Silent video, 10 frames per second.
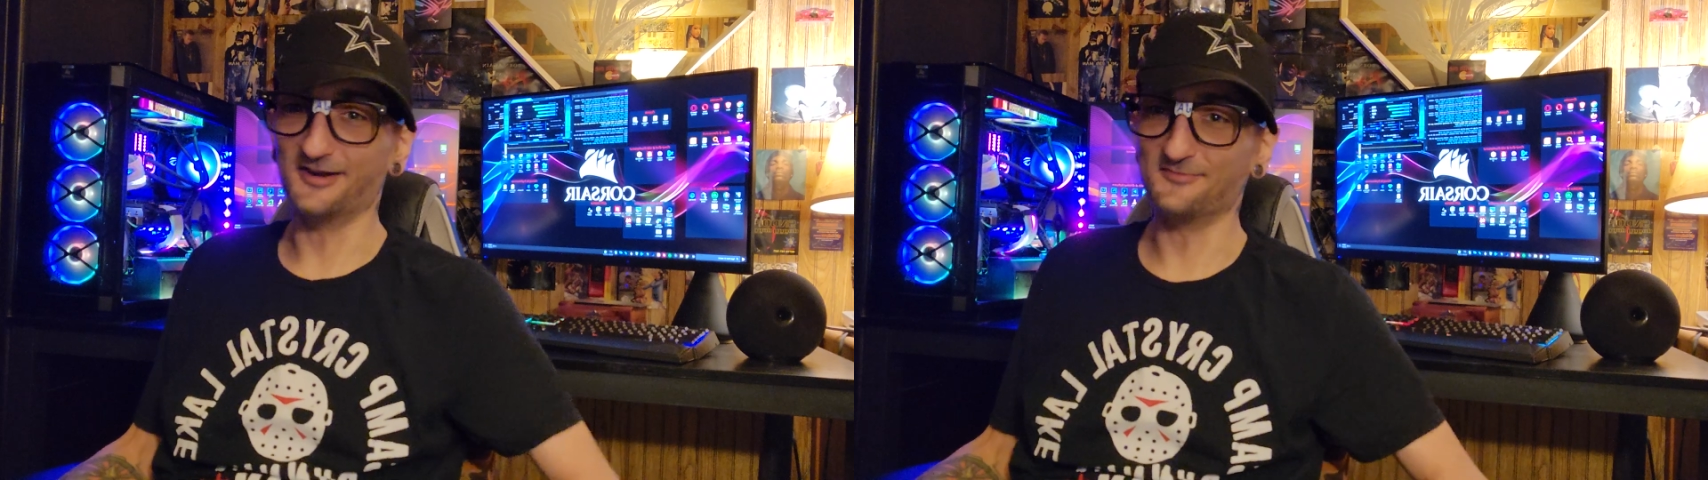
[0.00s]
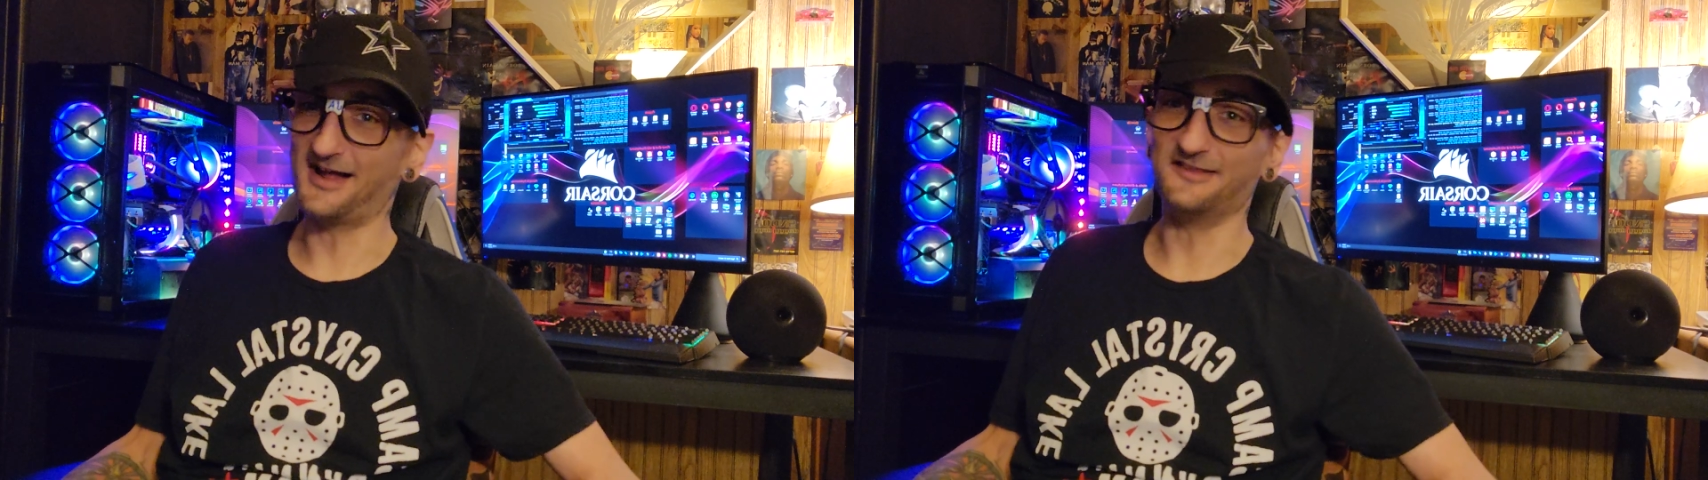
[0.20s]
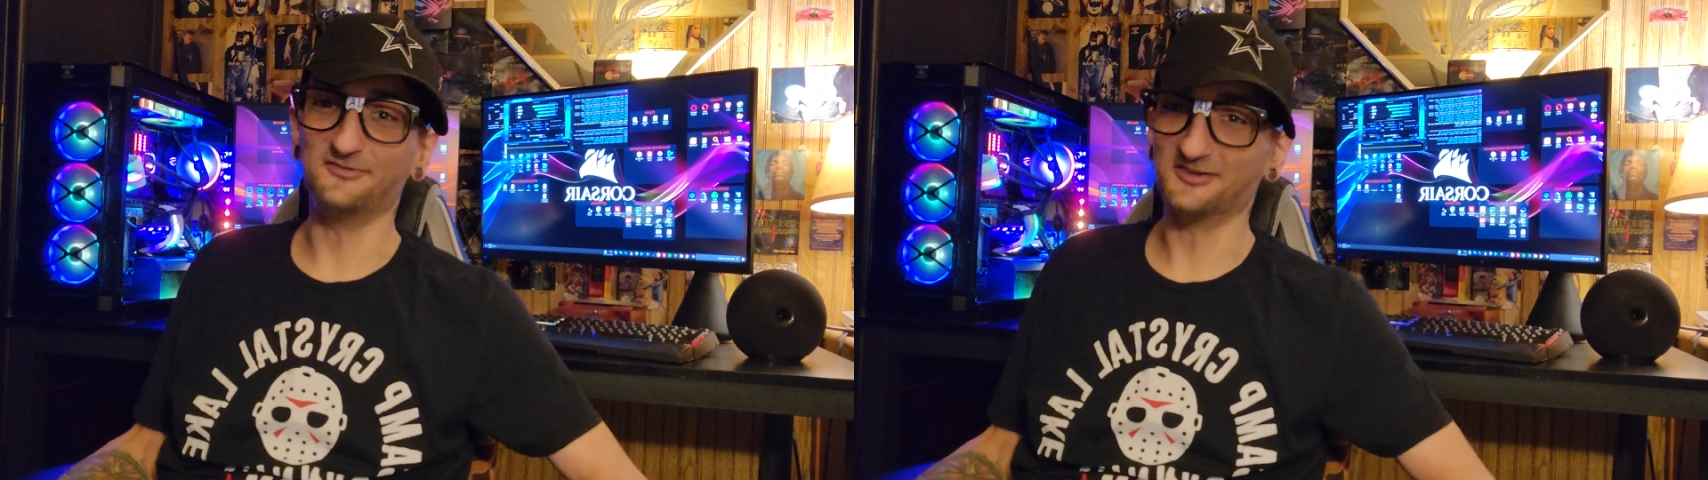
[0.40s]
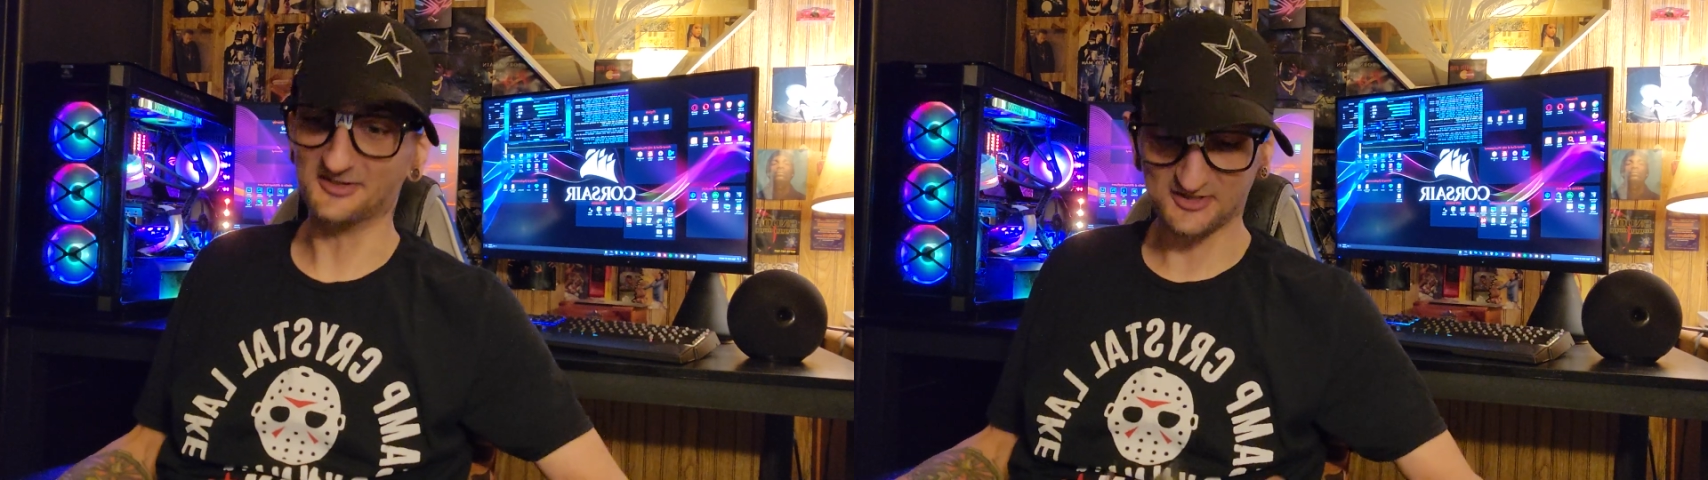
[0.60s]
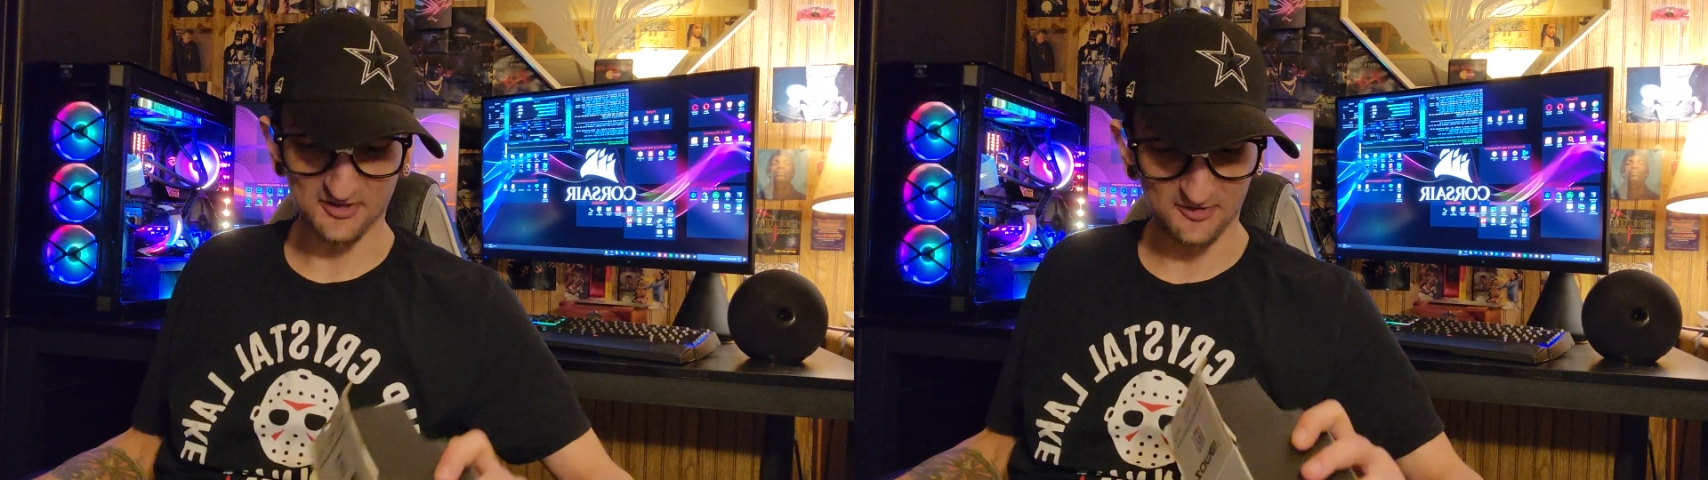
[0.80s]
I'm not even going
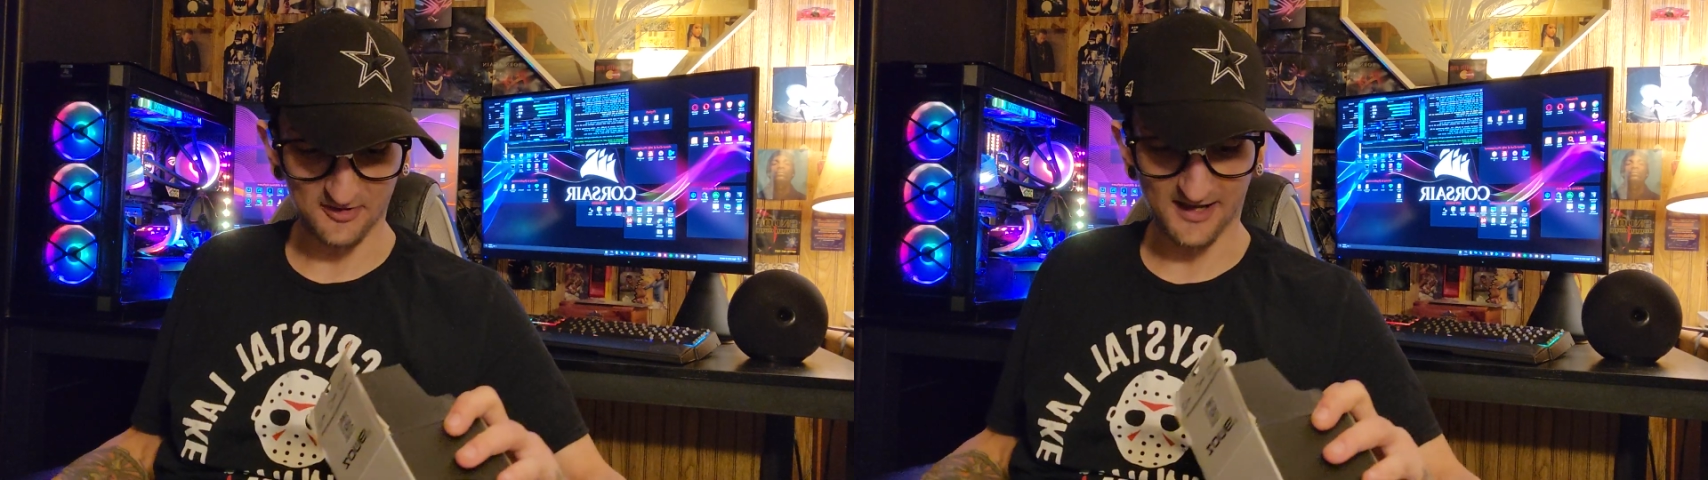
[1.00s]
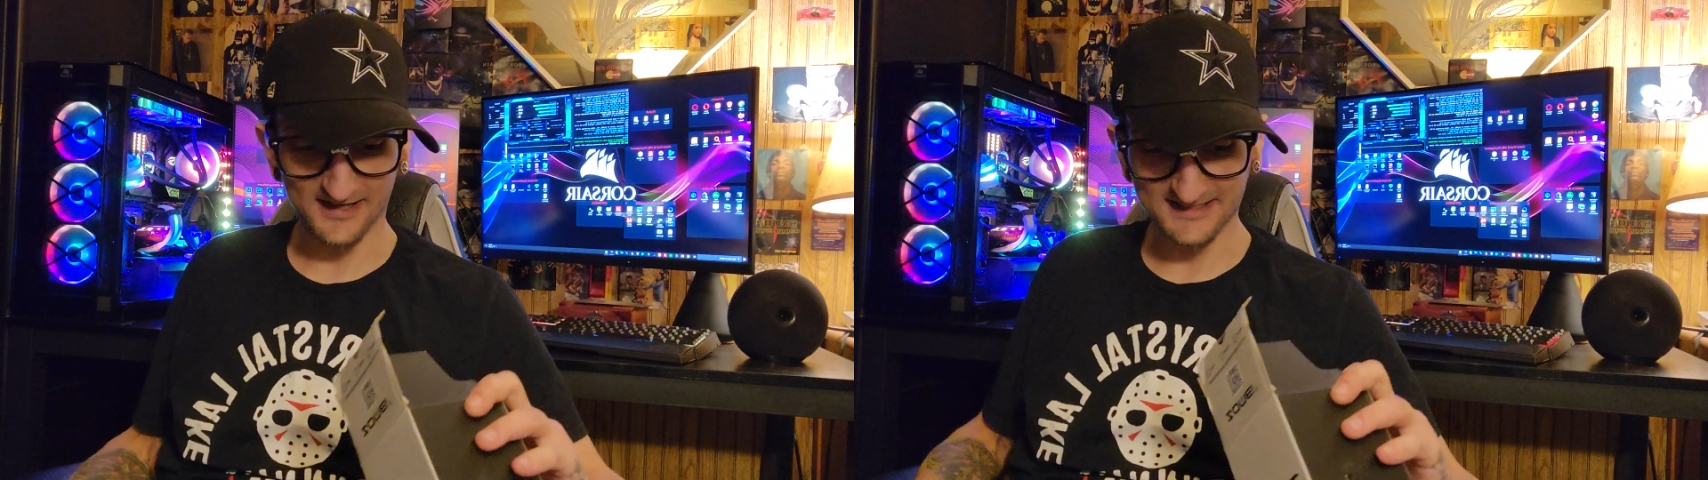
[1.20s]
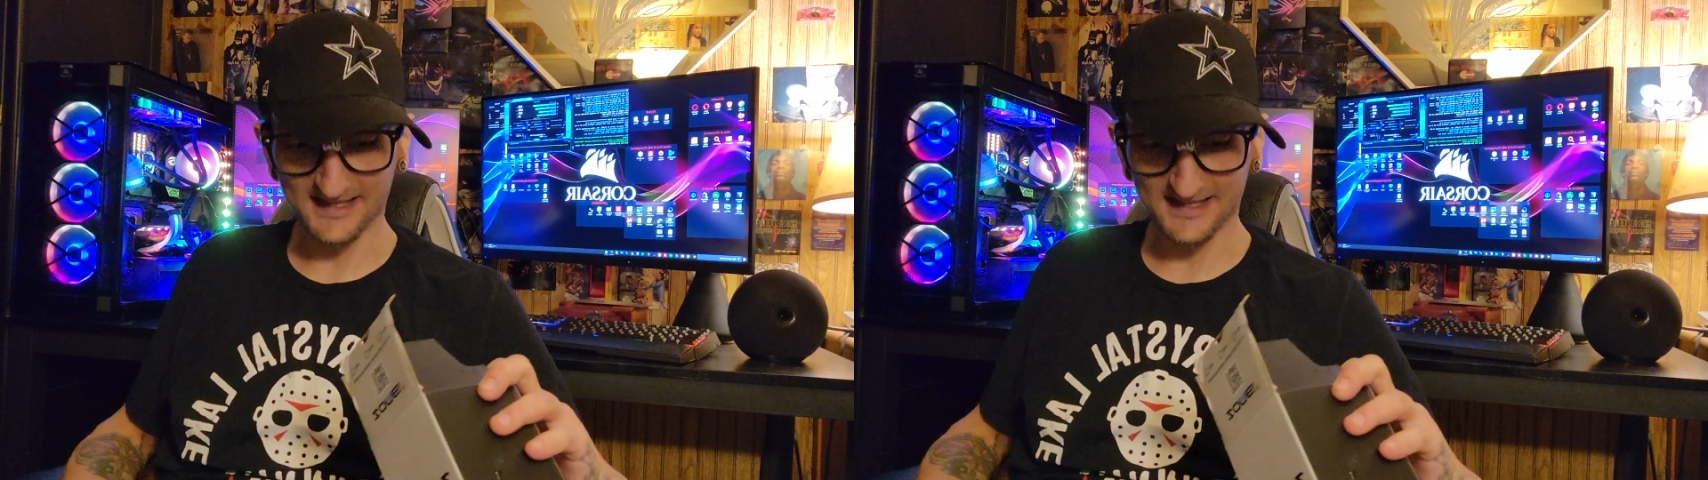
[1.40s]
to show you guys